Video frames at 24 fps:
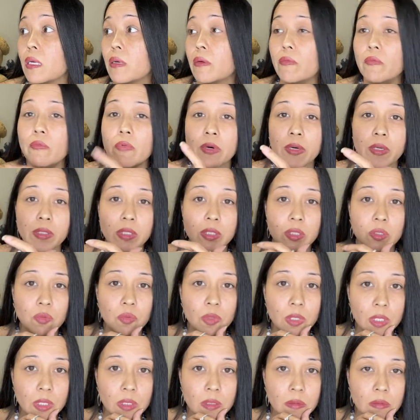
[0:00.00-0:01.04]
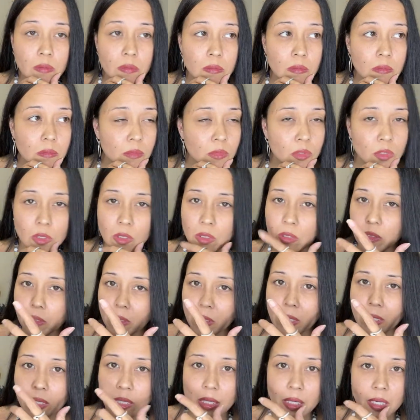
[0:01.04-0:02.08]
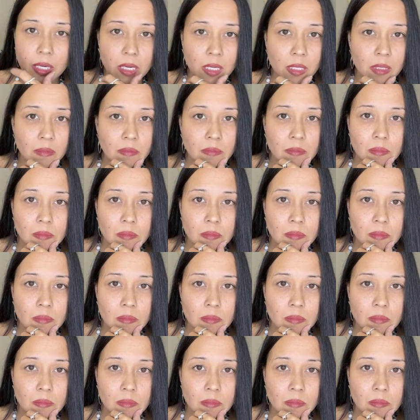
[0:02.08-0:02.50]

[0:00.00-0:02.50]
very sweet, good looking guy.